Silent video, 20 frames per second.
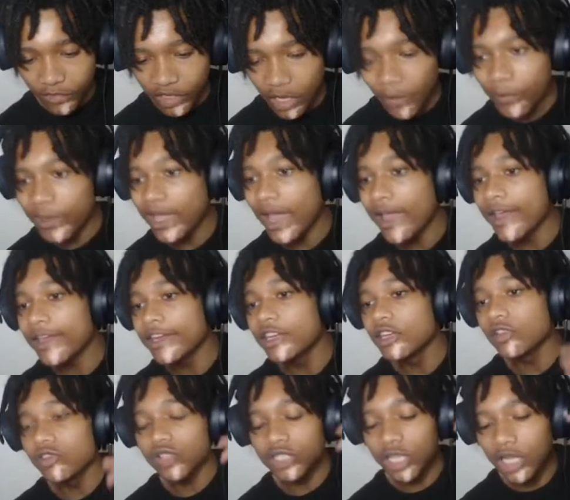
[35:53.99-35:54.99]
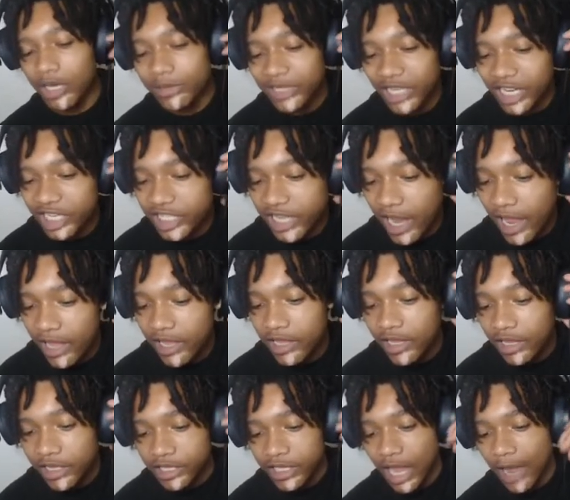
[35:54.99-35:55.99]
If we got any new subs in the
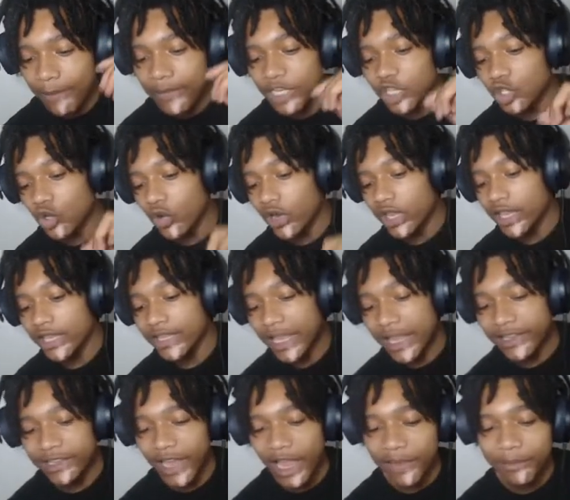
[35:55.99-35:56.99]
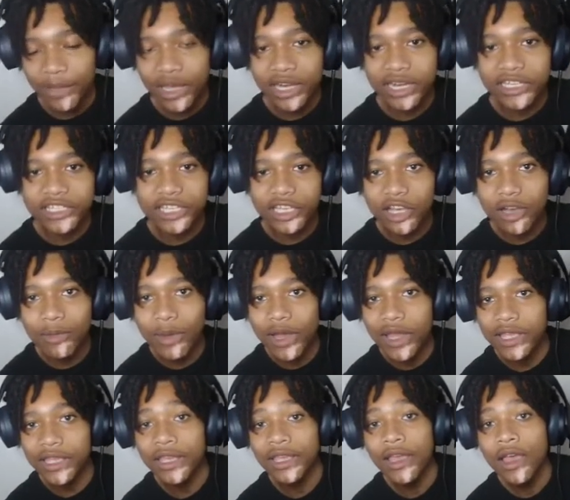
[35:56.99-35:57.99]
chat, y'all be sure to hit that like button and sub
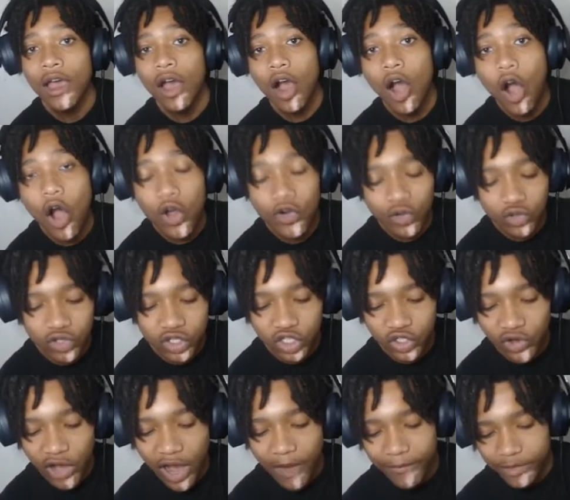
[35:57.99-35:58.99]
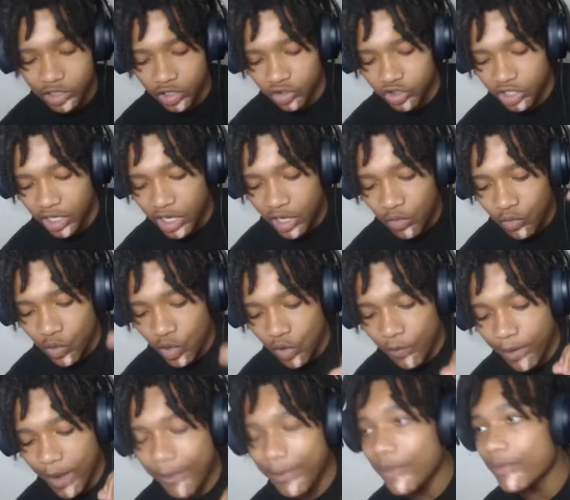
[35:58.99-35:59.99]
button. All new subscribers, your channel will
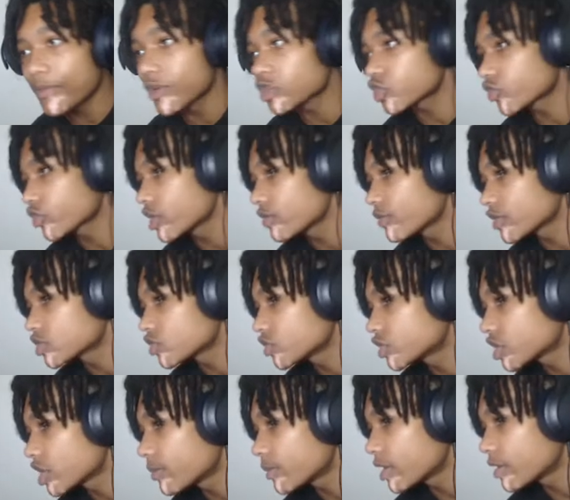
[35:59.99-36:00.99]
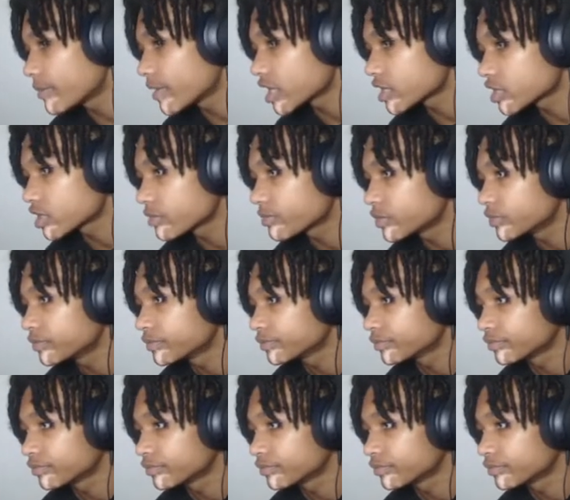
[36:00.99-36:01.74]
pop up on the screen once you sub up, man. Simple.